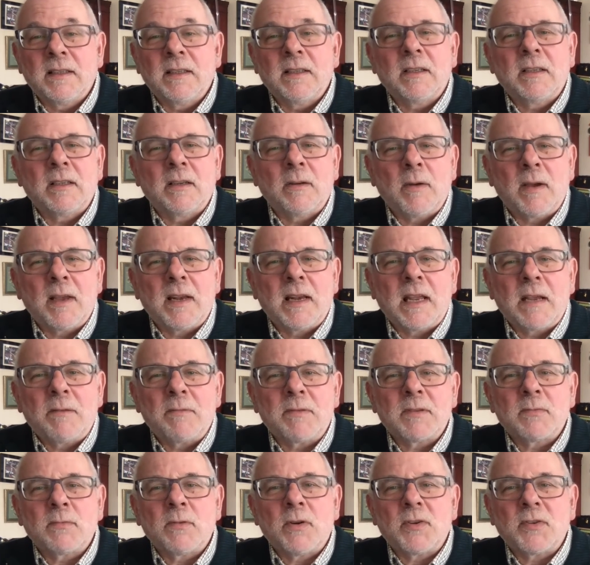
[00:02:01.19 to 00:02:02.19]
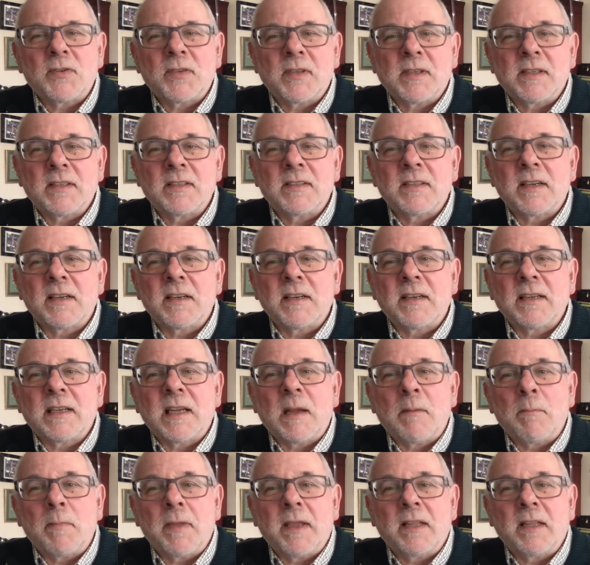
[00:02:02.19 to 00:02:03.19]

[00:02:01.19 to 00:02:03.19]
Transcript: Now, while I was watching, suddenly a male